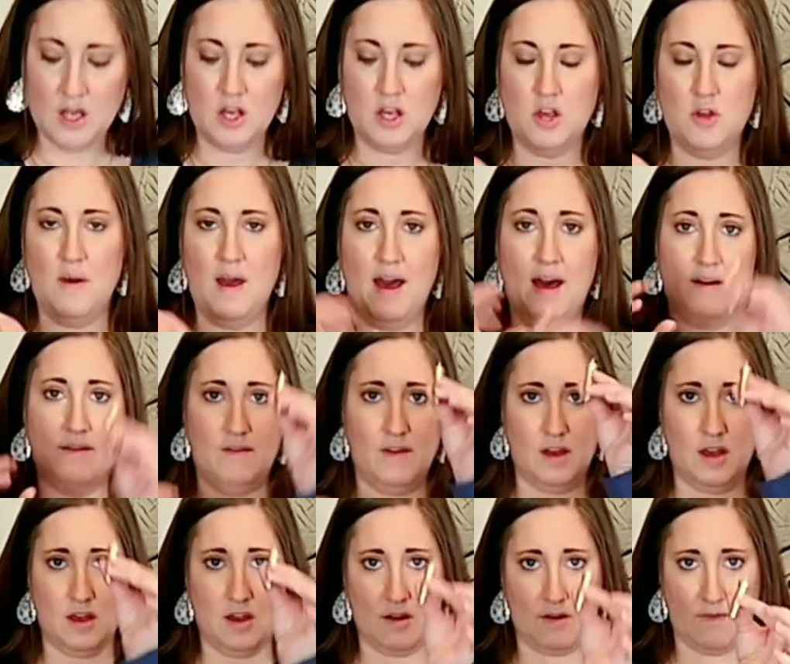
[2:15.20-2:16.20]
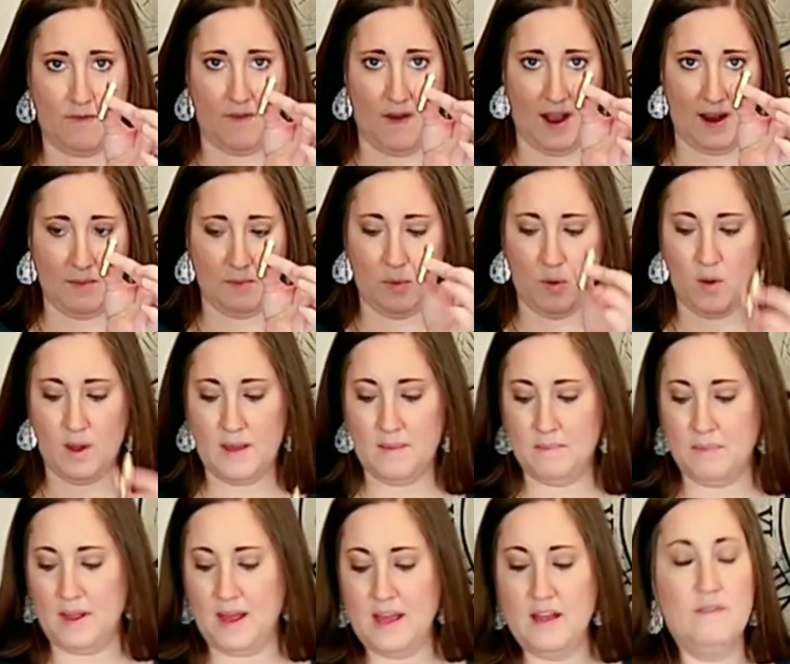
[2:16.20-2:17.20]
You have your fine point
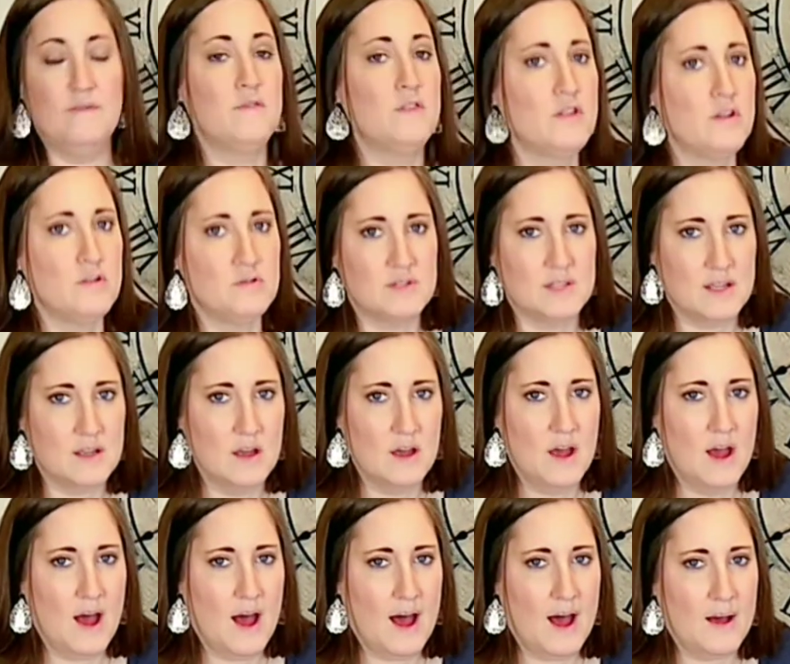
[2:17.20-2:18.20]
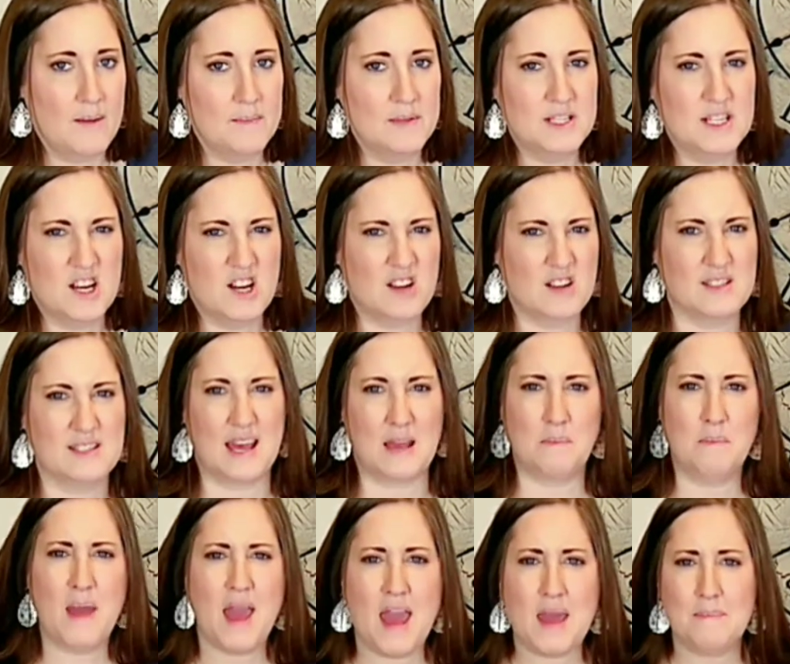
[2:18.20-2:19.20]
blade for those materials like
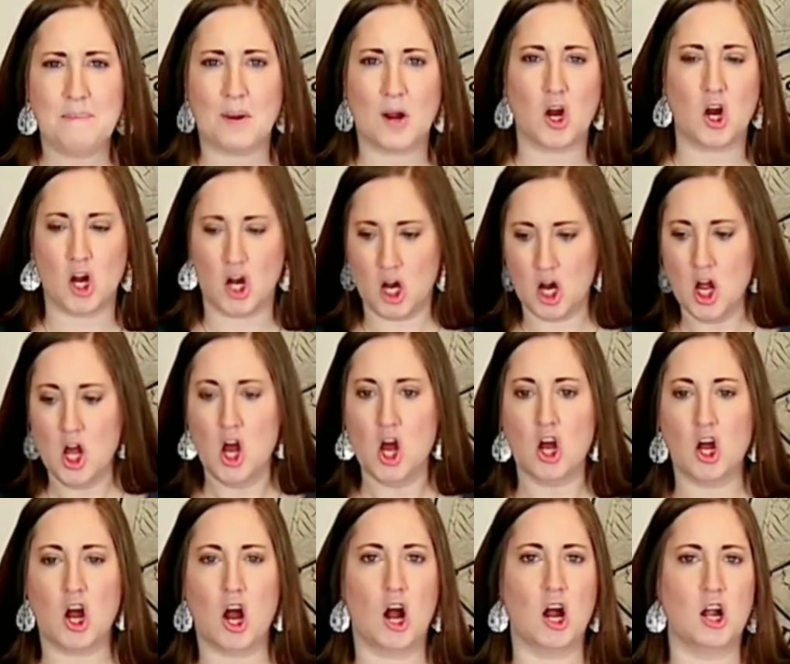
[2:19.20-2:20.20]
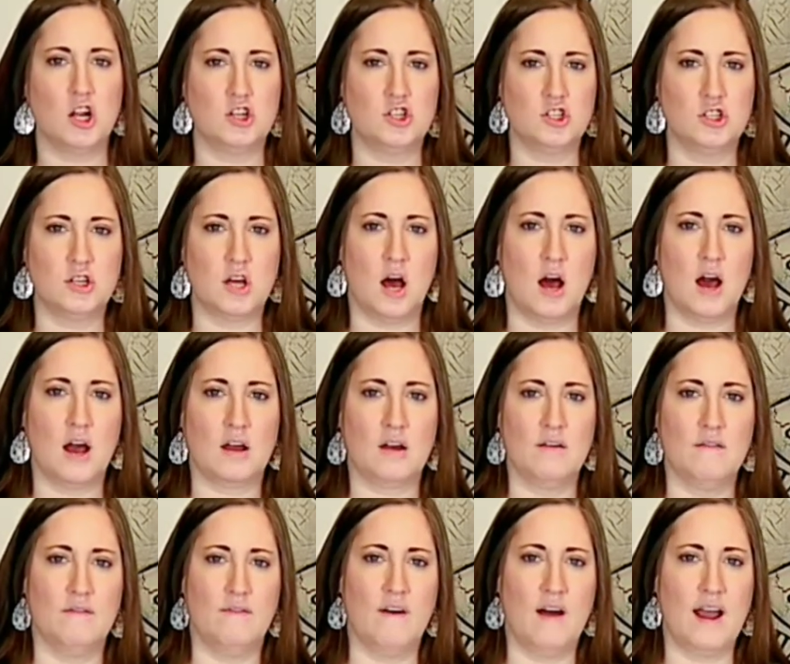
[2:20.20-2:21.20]
paper, cardstock,
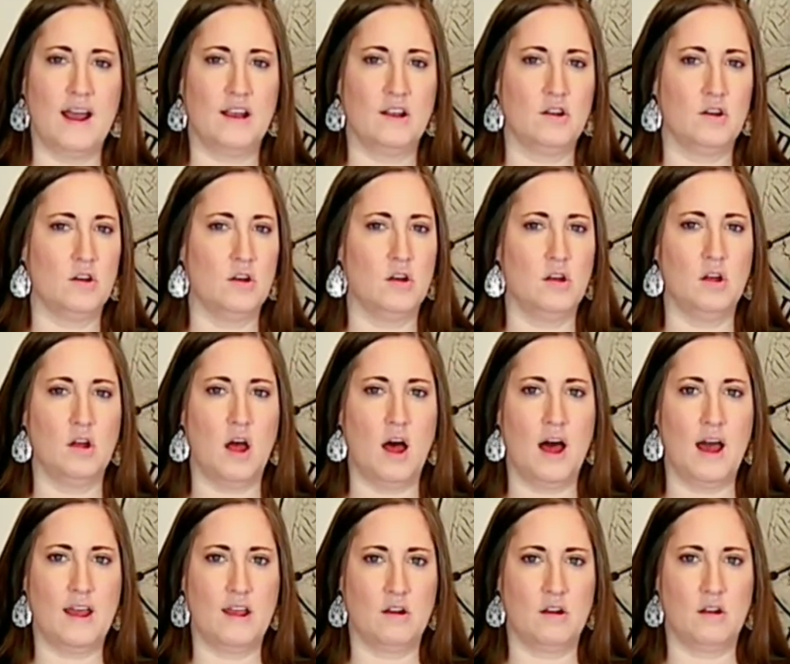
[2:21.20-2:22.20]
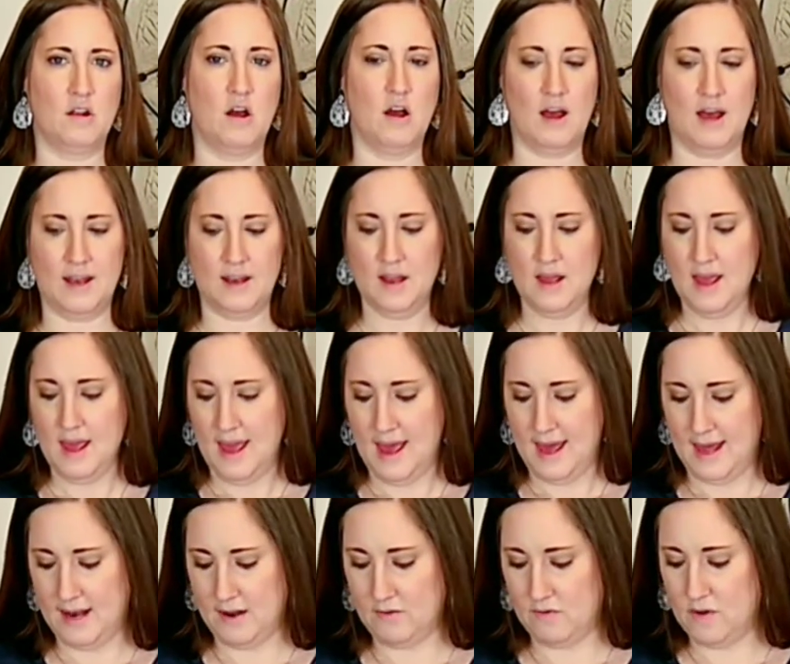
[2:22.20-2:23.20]
vinyl, iron-on,
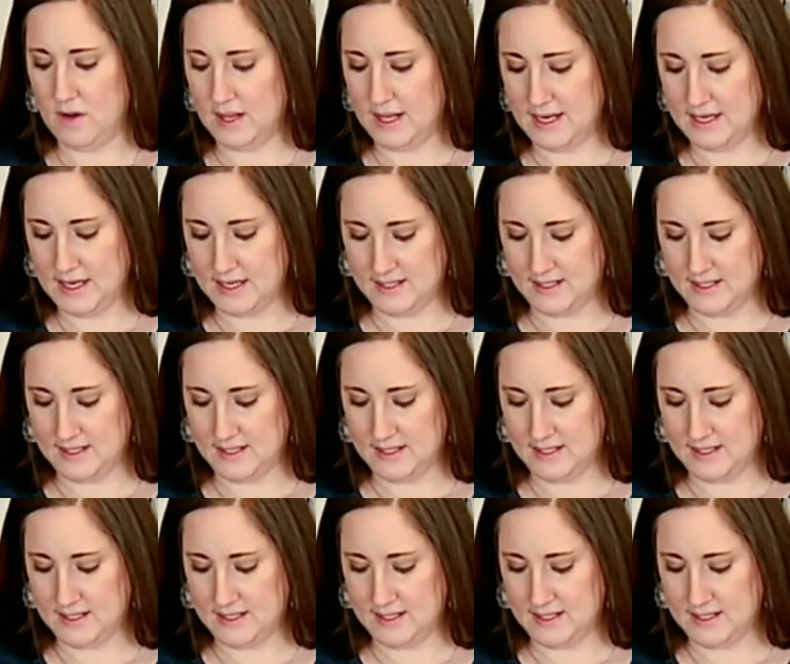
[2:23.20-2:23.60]
and it really